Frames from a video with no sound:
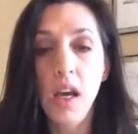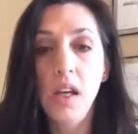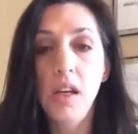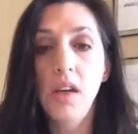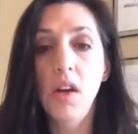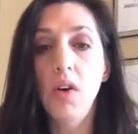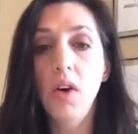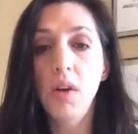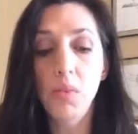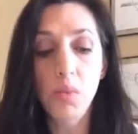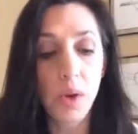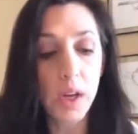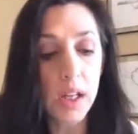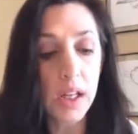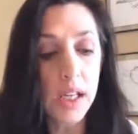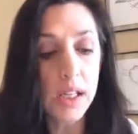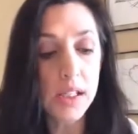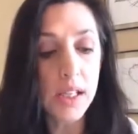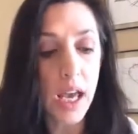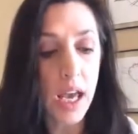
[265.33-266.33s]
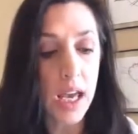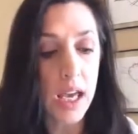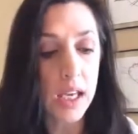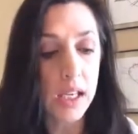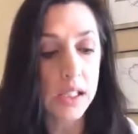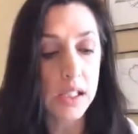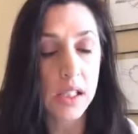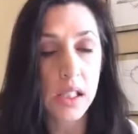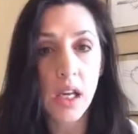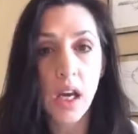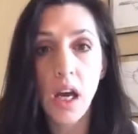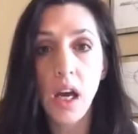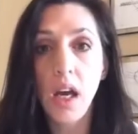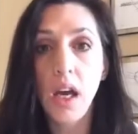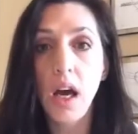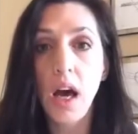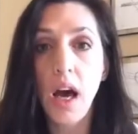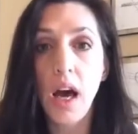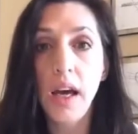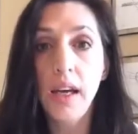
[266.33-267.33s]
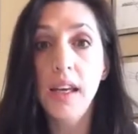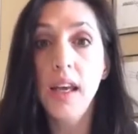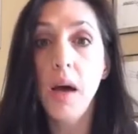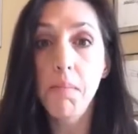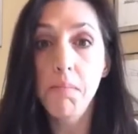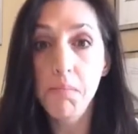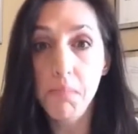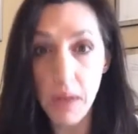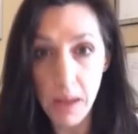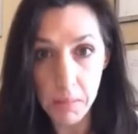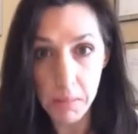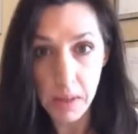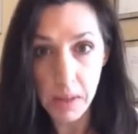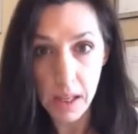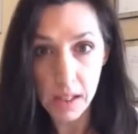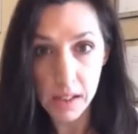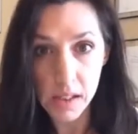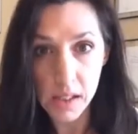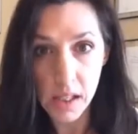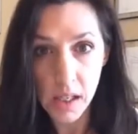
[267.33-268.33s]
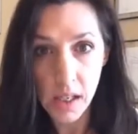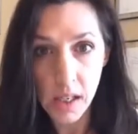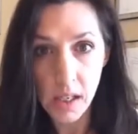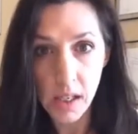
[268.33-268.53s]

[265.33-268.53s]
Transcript: You know, it really takes a commitment